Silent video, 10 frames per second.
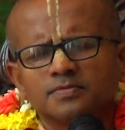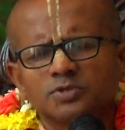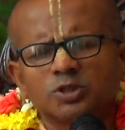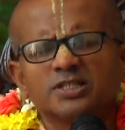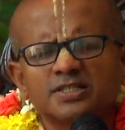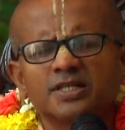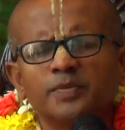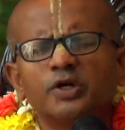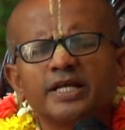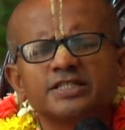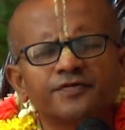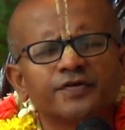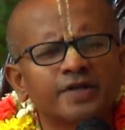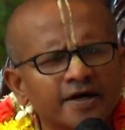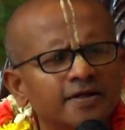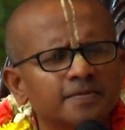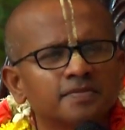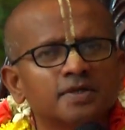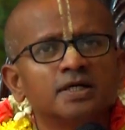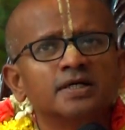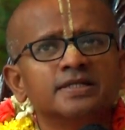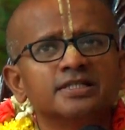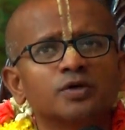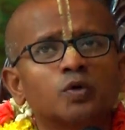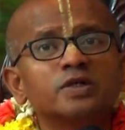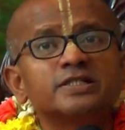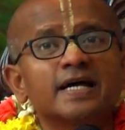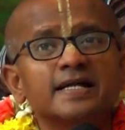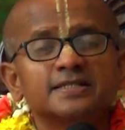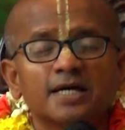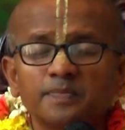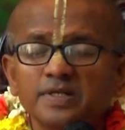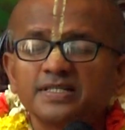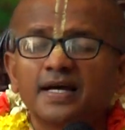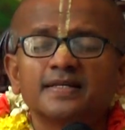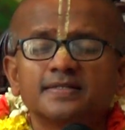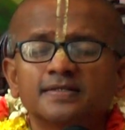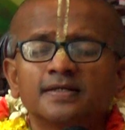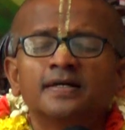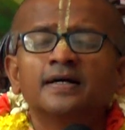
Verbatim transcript: So these communities, if you develop, there's a good chance, ample chance,